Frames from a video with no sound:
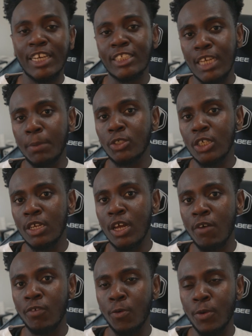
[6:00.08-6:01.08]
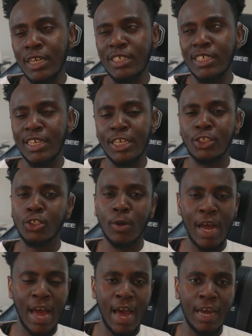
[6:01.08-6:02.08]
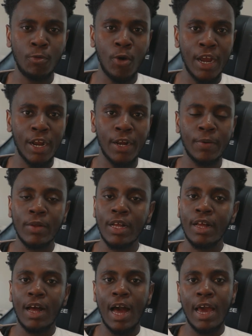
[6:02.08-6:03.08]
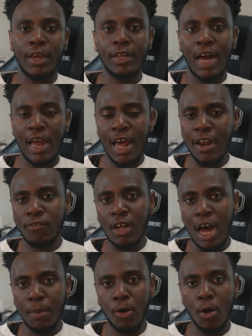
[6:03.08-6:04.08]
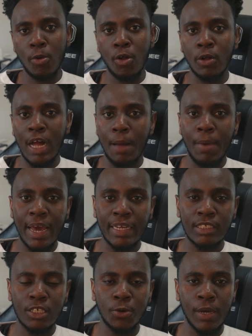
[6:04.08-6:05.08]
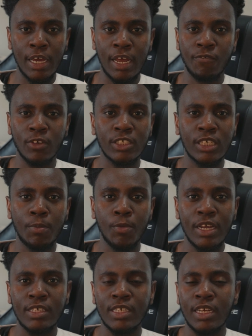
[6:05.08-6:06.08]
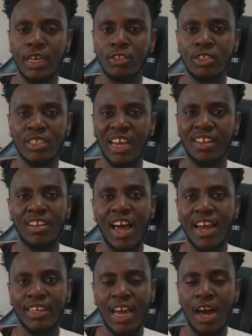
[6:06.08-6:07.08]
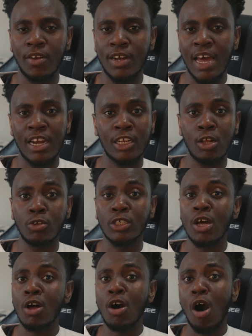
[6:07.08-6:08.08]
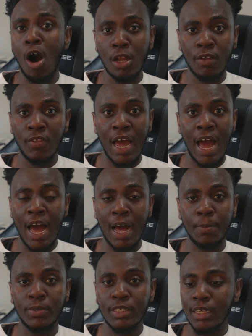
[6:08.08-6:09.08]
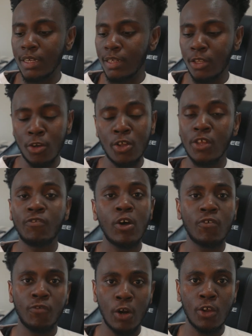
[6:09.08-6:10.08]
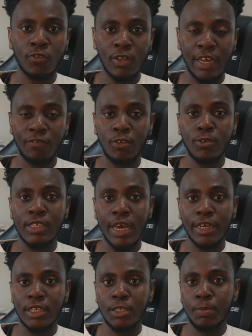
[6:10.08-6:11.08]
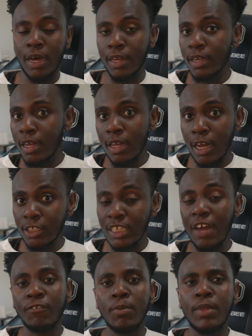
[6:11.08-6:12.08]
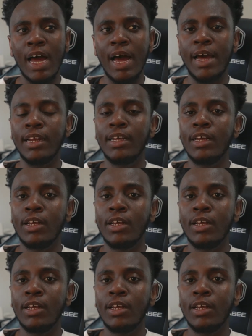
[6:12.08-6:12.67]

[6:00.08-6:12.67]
exception of a recent issue I had where I got out of COD Mobile, got back into it, and for some reason, it just like lagged out and had to close all of the apps. Literally the phone froze for like a few seconds. But aside from that,